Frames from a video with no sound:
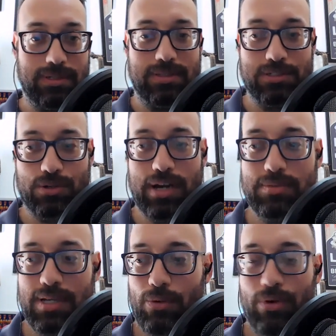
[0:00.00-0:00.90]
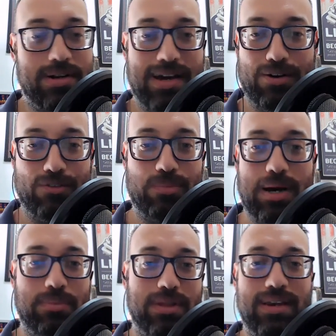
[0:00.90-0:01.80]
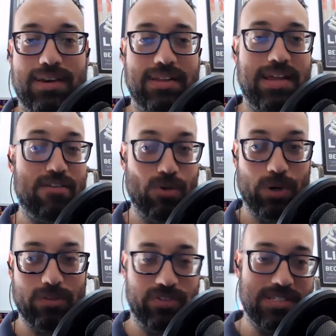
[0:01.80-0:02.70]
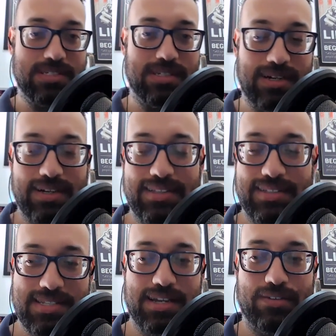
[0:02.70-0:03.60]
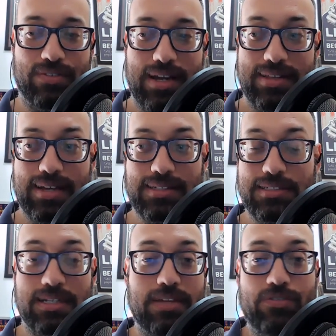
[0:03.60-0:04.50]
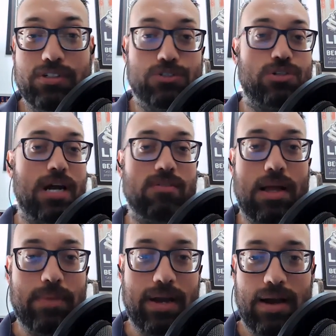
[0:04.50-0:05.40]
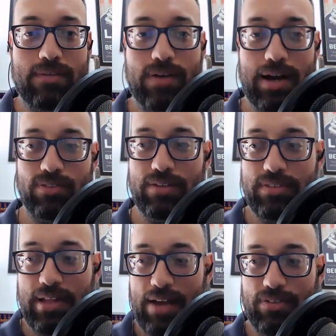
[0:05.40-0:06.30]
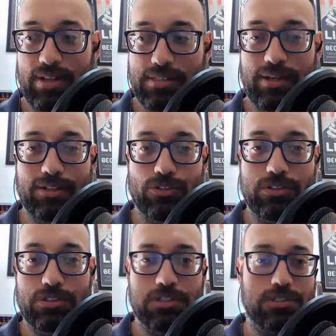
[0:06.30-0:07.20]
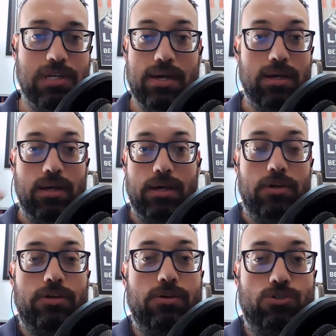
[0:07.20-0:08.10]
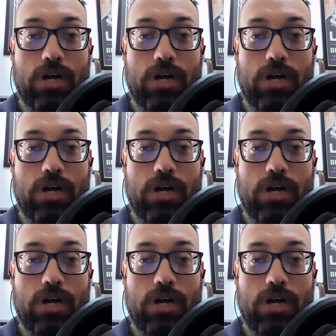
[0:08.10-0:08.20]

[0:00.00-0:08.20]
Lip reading: describes how we are not overpopulated and everyone fits in the state of Texas. And if you just travel, I've lived in half a dozen countries. You